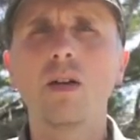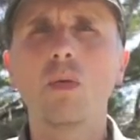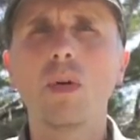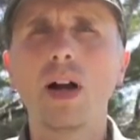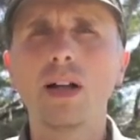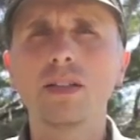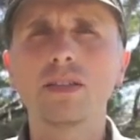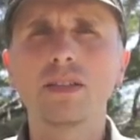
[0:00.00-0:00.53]

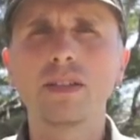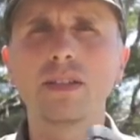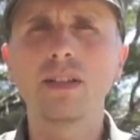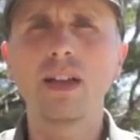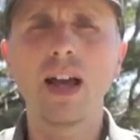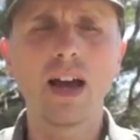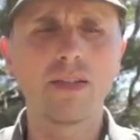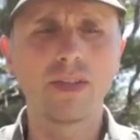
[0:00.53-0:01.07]
while
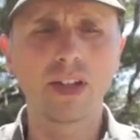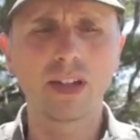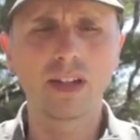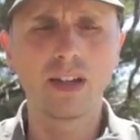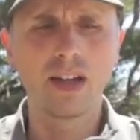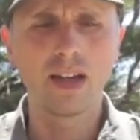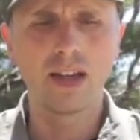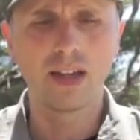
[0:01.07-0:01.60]
still
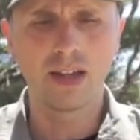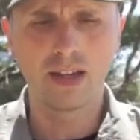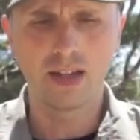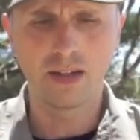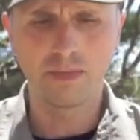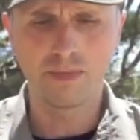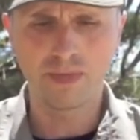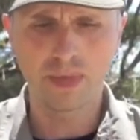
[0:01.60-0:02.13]
having
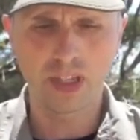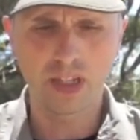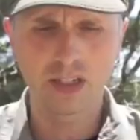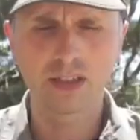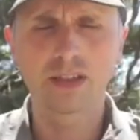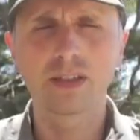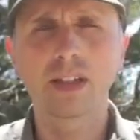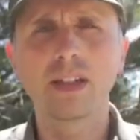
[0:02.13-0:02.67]
a
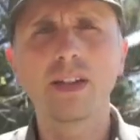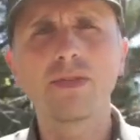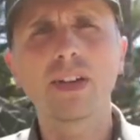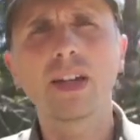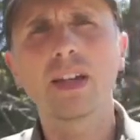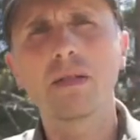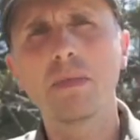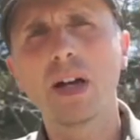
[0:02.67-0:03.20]

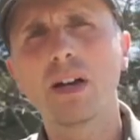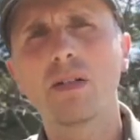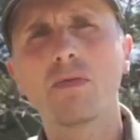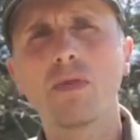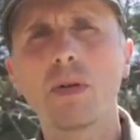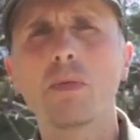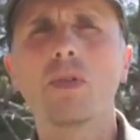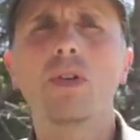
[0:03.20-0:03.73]
significant amount
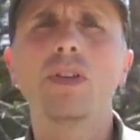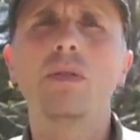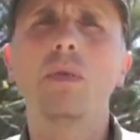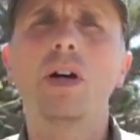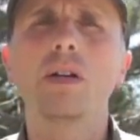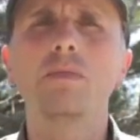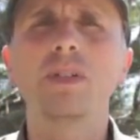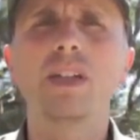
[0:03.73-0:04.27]
of rubber on the
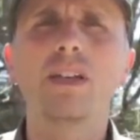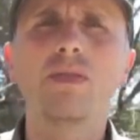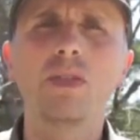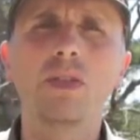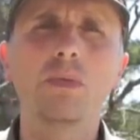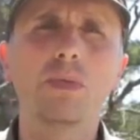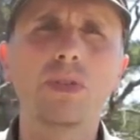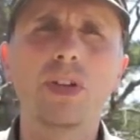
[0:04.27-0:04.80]
bottom to give
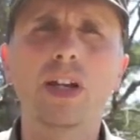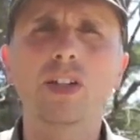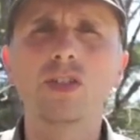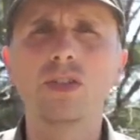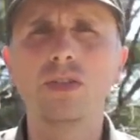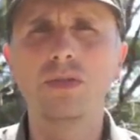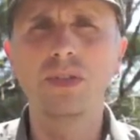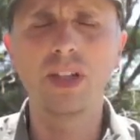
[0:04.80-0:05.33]
you the
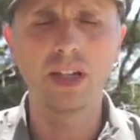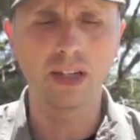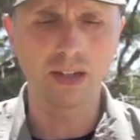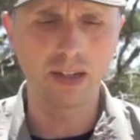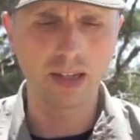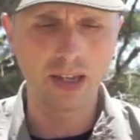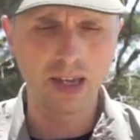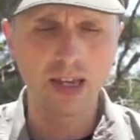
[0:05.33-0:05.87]
protection you need.
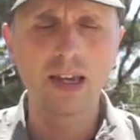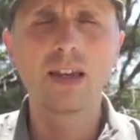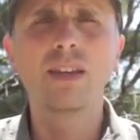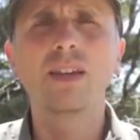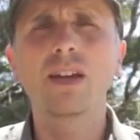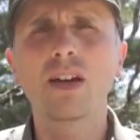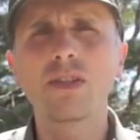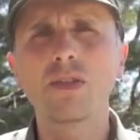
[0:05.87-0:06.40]

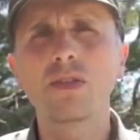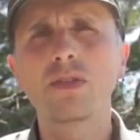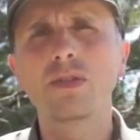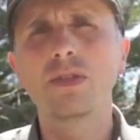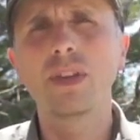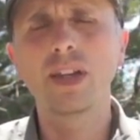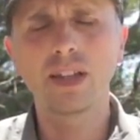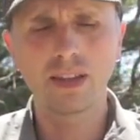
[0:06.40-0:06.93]
The other
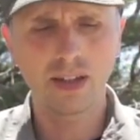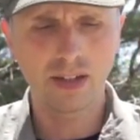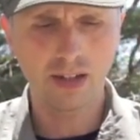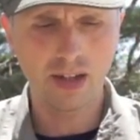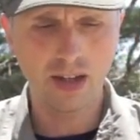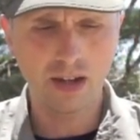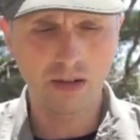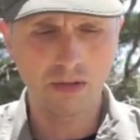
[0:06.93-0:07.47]
thing
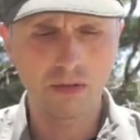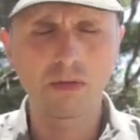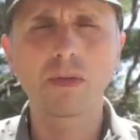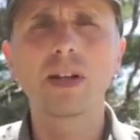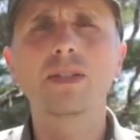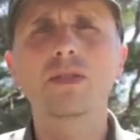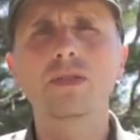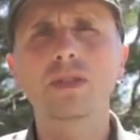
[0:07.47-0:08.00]
that
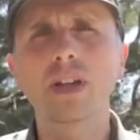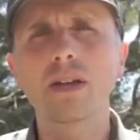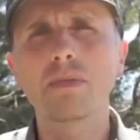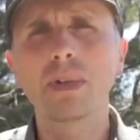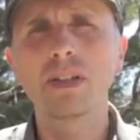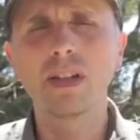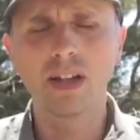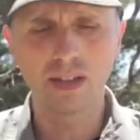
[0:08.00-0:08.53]
razor
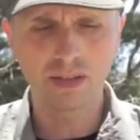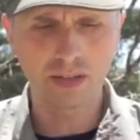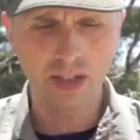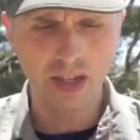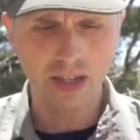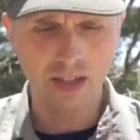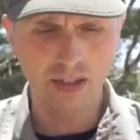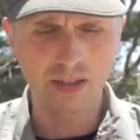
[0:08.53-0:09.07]
siping does
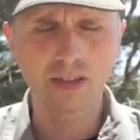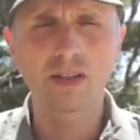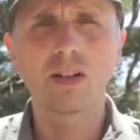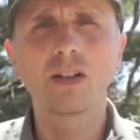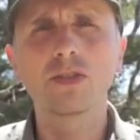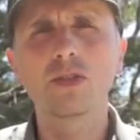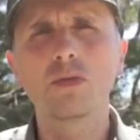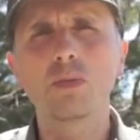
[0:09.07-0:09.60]
is it
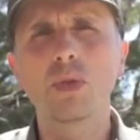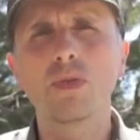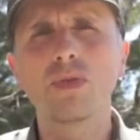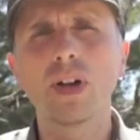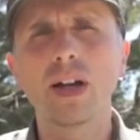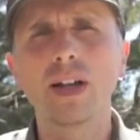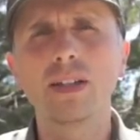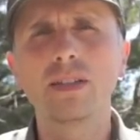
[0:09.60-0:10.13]
also
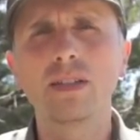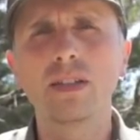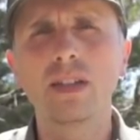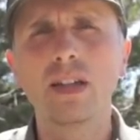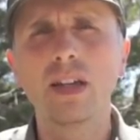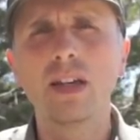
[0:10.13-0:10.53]
provides